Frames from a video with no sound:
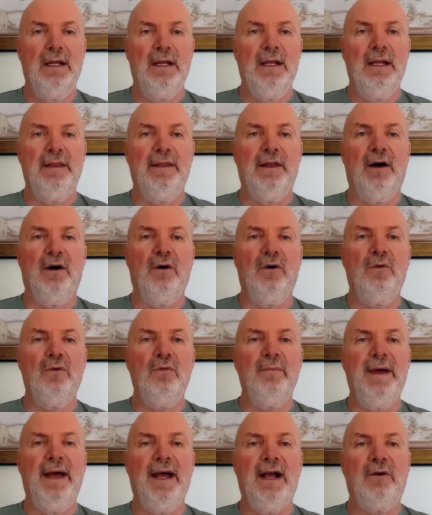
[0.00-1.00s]
The
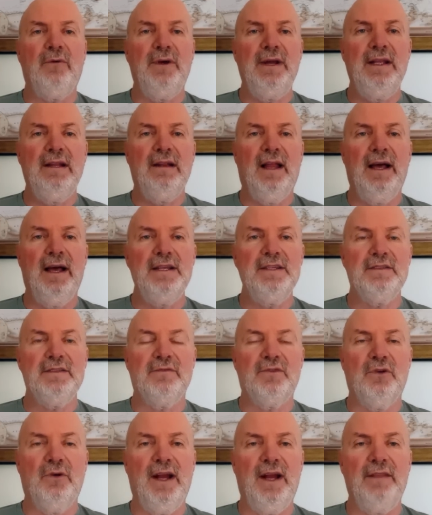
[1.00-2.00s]
home equity lines of
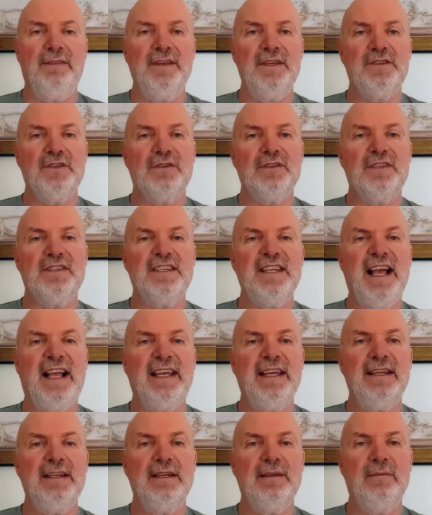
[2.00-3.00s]
credit, these are
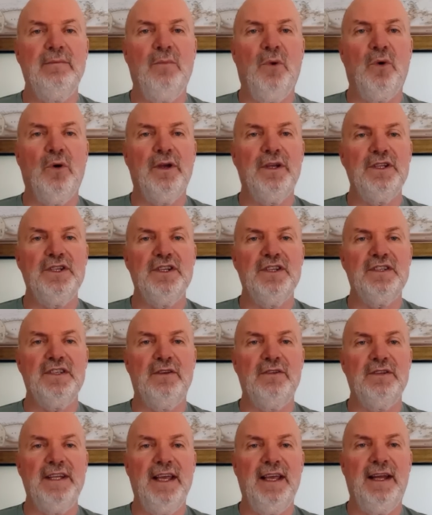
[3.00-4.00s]
second mortgages that
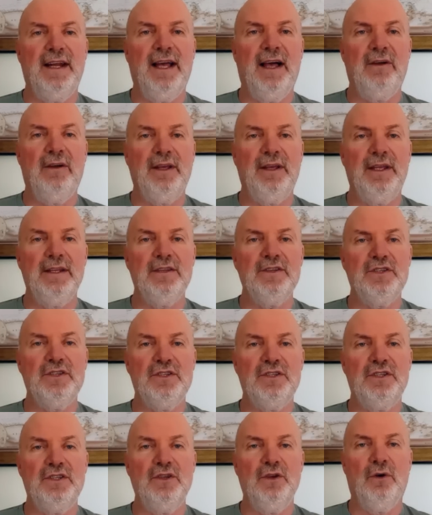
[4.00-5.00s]
are taken out
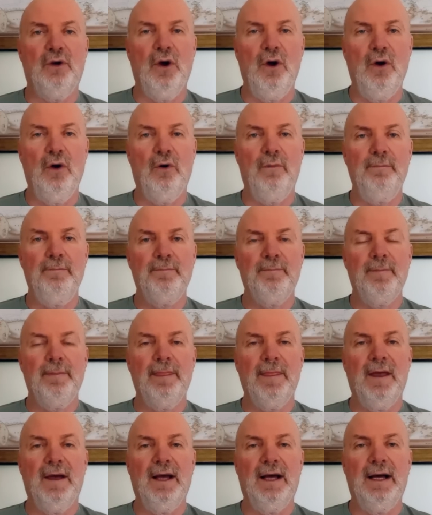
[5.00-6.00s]
against your home
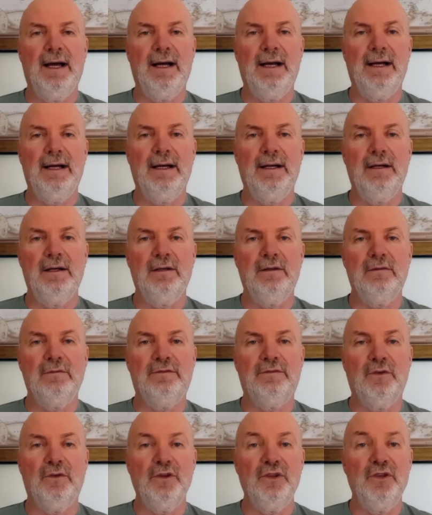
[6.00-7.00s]
uh,
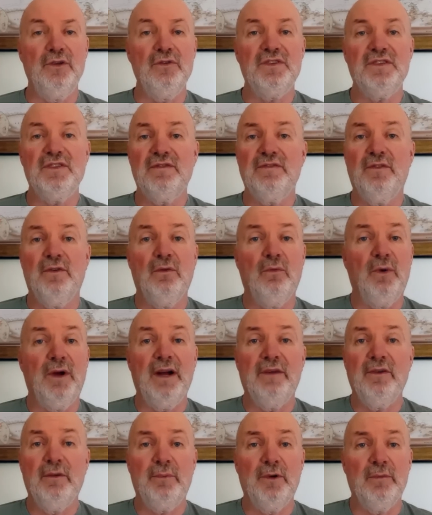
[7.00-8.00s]
for use for
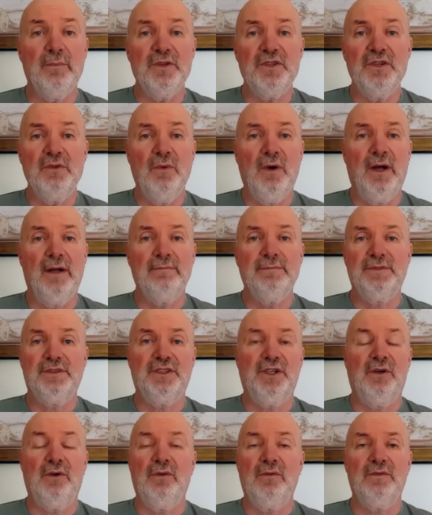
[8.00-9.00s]
whatever purpose you want.
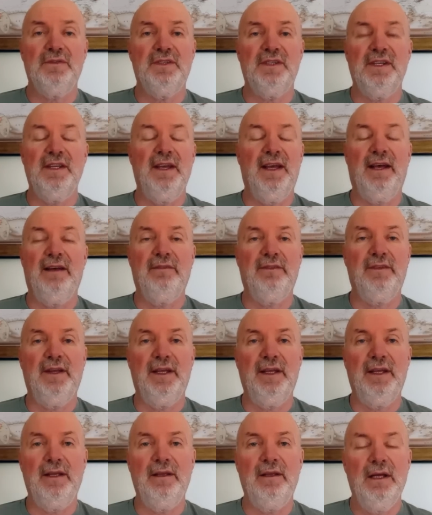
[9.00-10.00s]
So, say you have
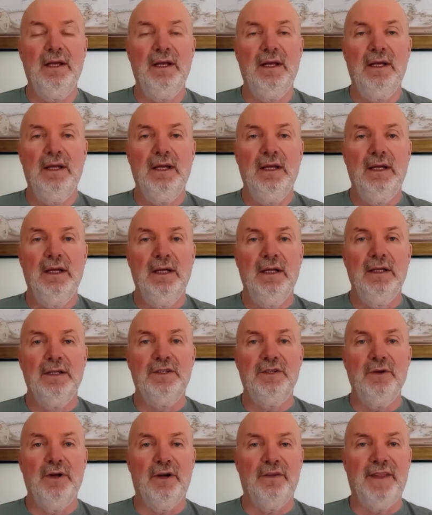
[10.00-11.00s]
a
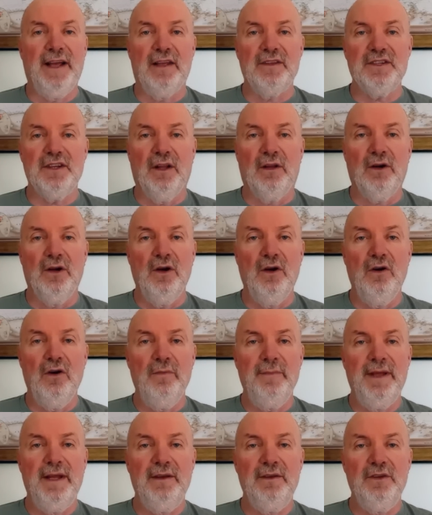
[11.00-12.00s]
$200,000
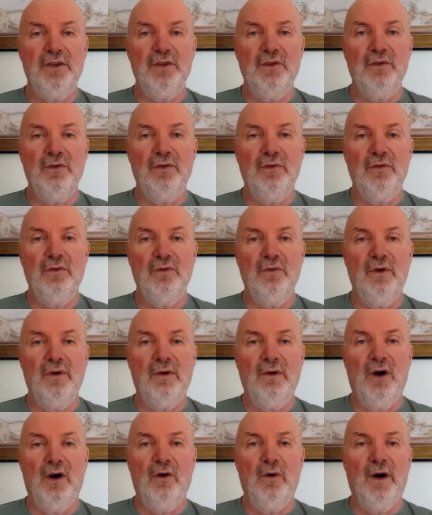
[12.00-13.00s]
home and
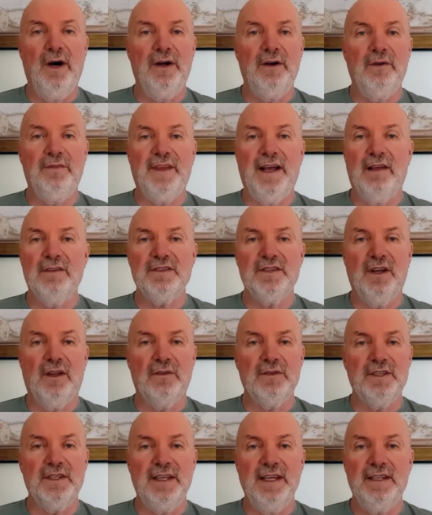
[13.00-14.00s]
you owe
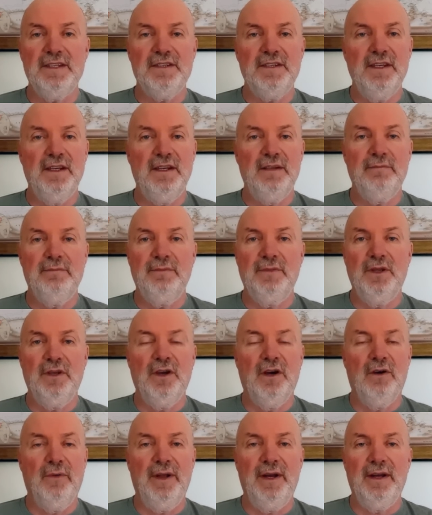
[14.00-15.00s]
$100,000 against it, you
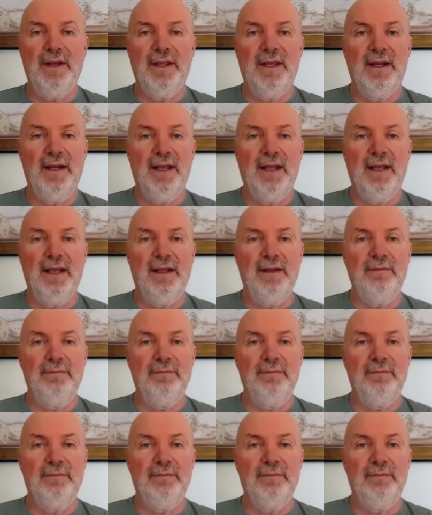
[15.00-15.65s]
go in and get a